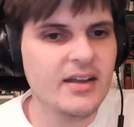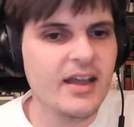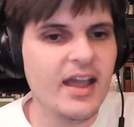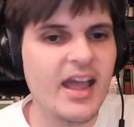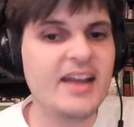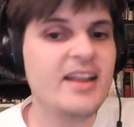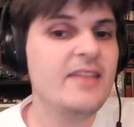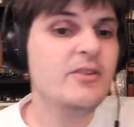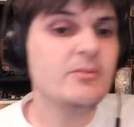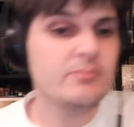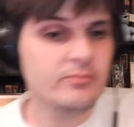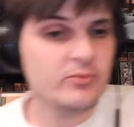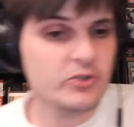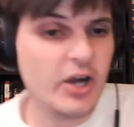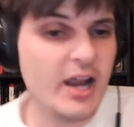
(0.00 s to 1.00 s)
and even
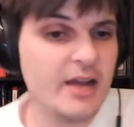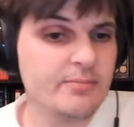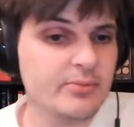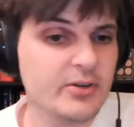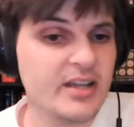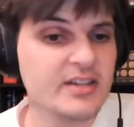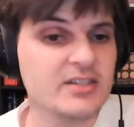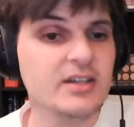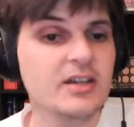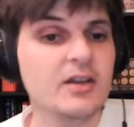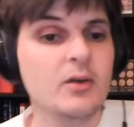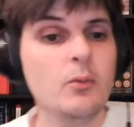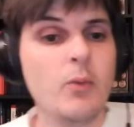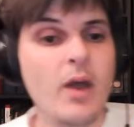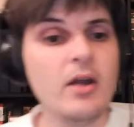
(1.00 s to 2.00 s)
try and predict
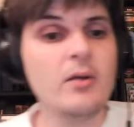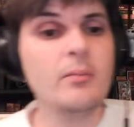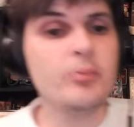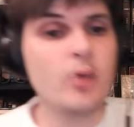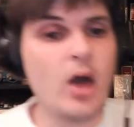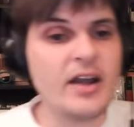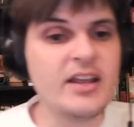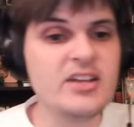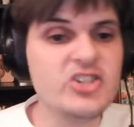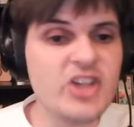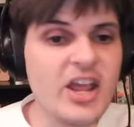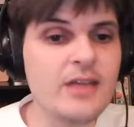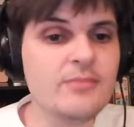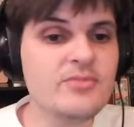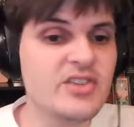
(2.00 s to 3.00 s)
where Bronny
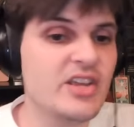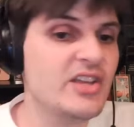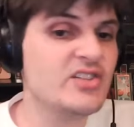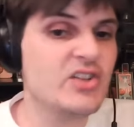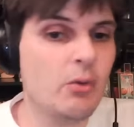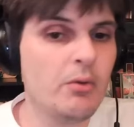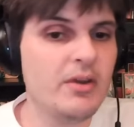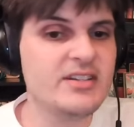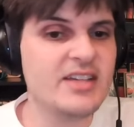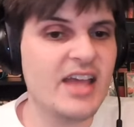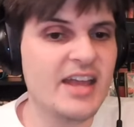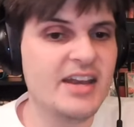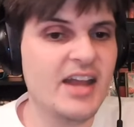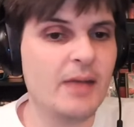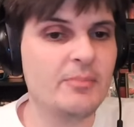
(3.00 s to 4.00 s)
James is going to
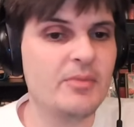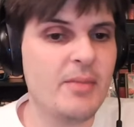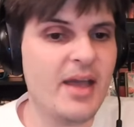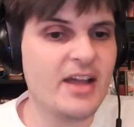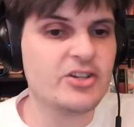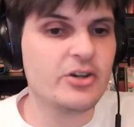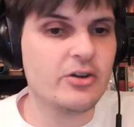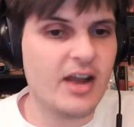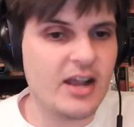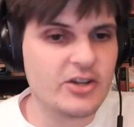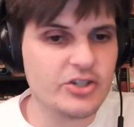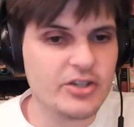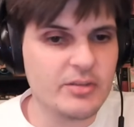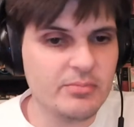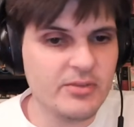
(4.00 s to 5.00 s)
end up. The Magic are
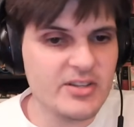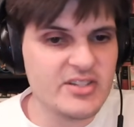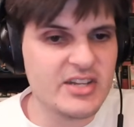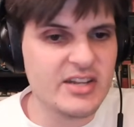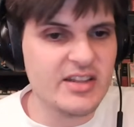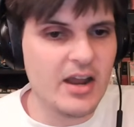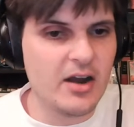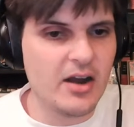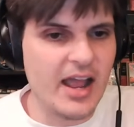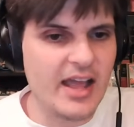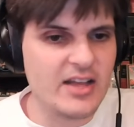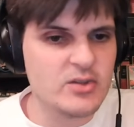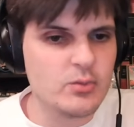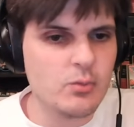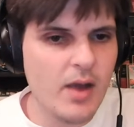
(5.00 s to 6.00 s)
actually listed there
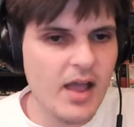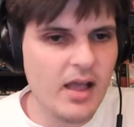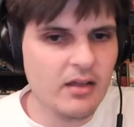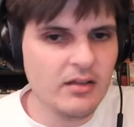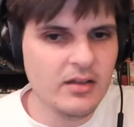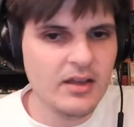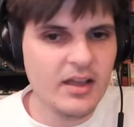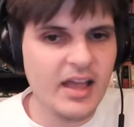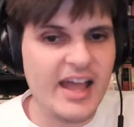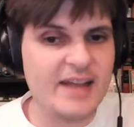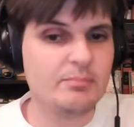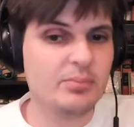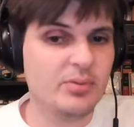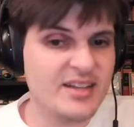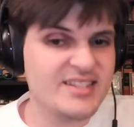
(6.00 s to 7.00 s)
as well
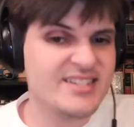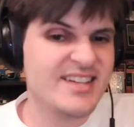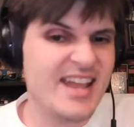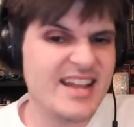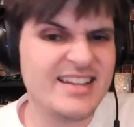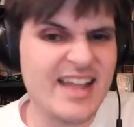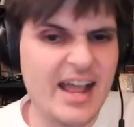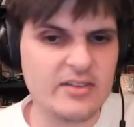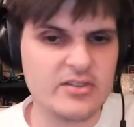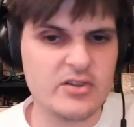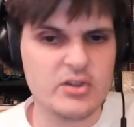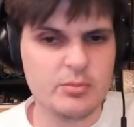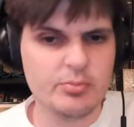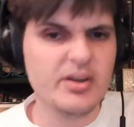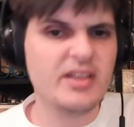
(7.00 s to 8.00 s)
at plus 10,000.
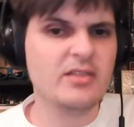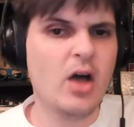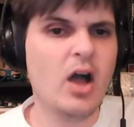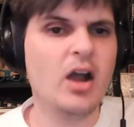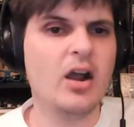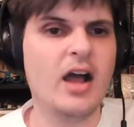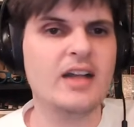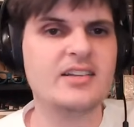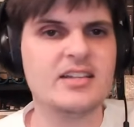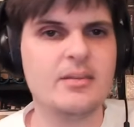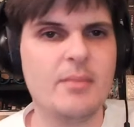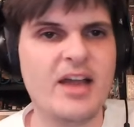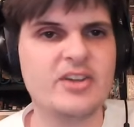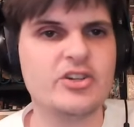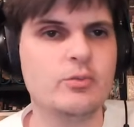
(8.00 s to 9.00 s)
So pretty long odds that the
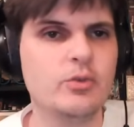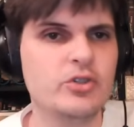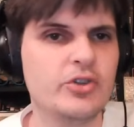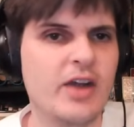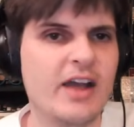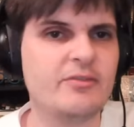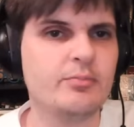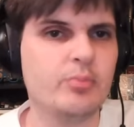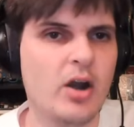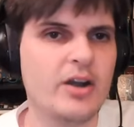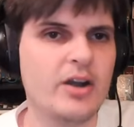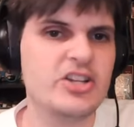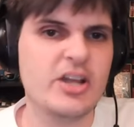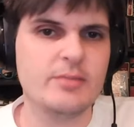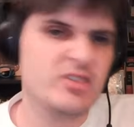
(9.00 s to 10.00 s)
Magic would draft Bronny
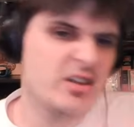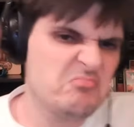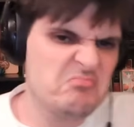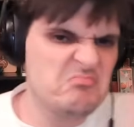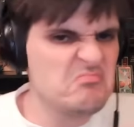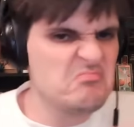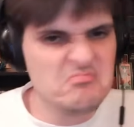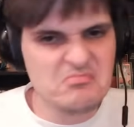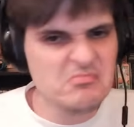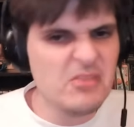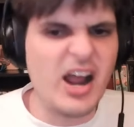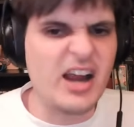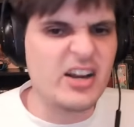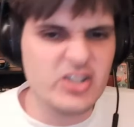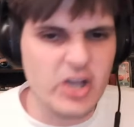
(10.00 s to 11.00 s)
James. Um, we're
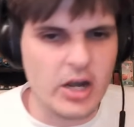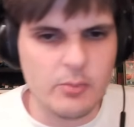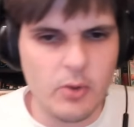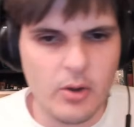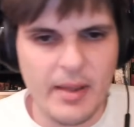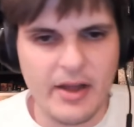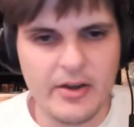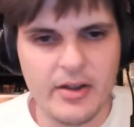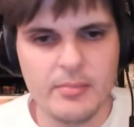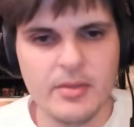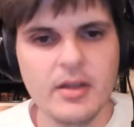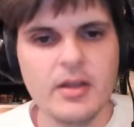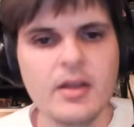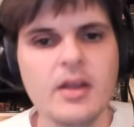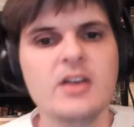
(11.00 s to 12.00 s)
not going to talk more about him.
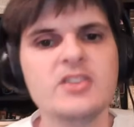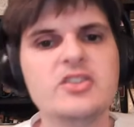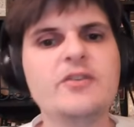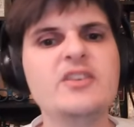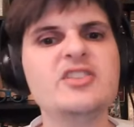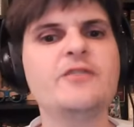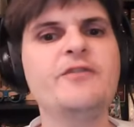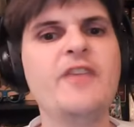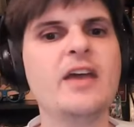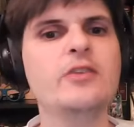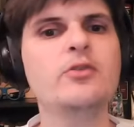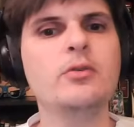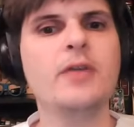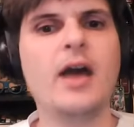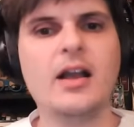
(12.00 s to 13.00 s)
So visit
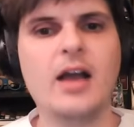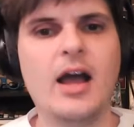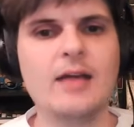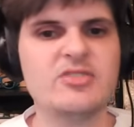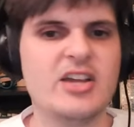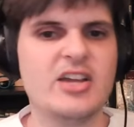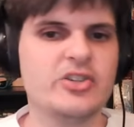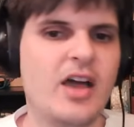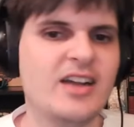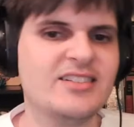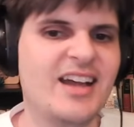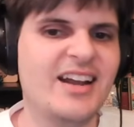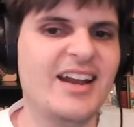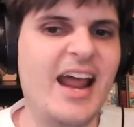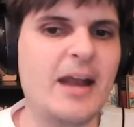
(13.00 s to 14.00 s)
fanduel.com slash locked
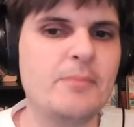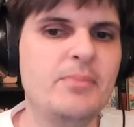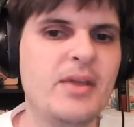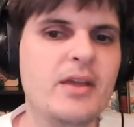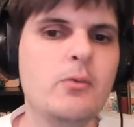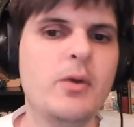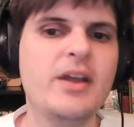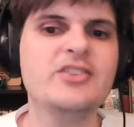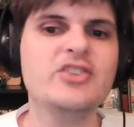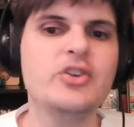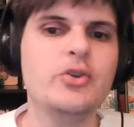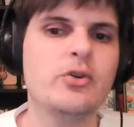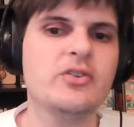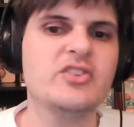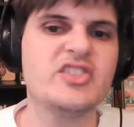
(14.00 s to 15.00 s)
on and add a big win to
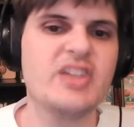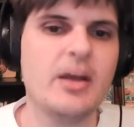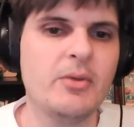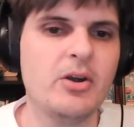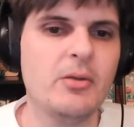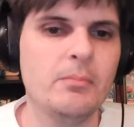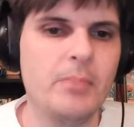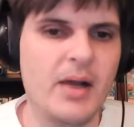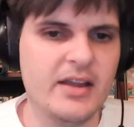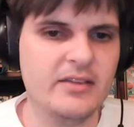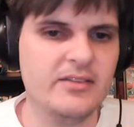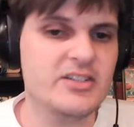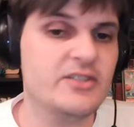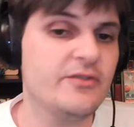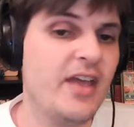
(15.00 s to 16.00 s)
your summer bucket
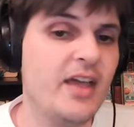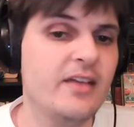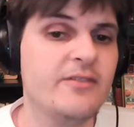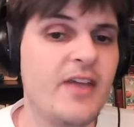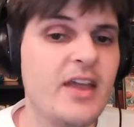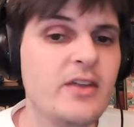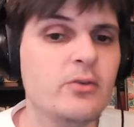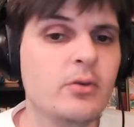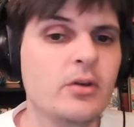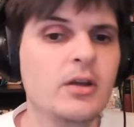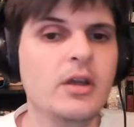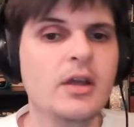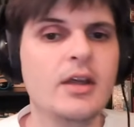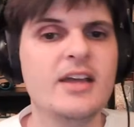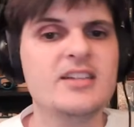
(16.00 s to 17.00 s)
list. Fan, FanDuel
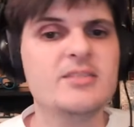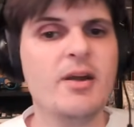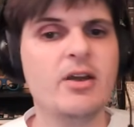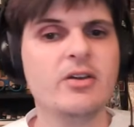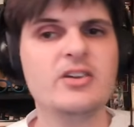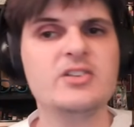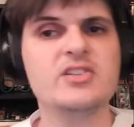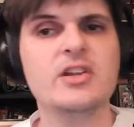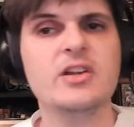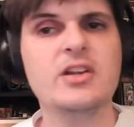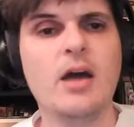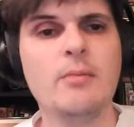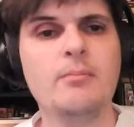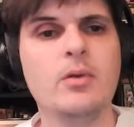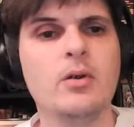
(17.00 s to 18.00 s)
is America's
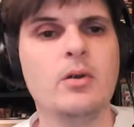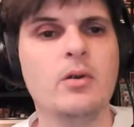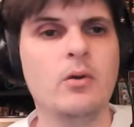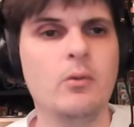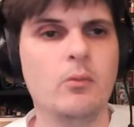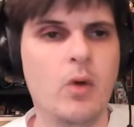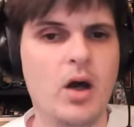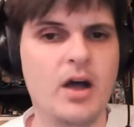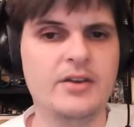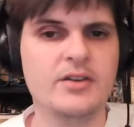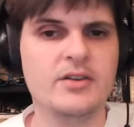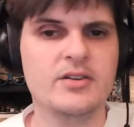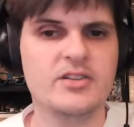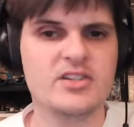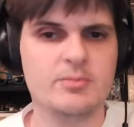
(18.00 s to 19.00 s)
number one
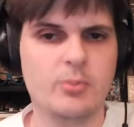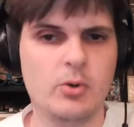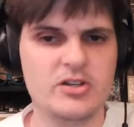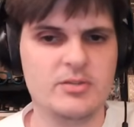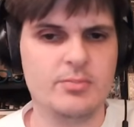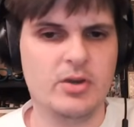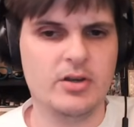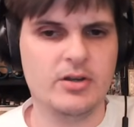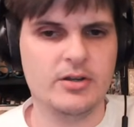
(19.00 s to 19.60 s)
sports book.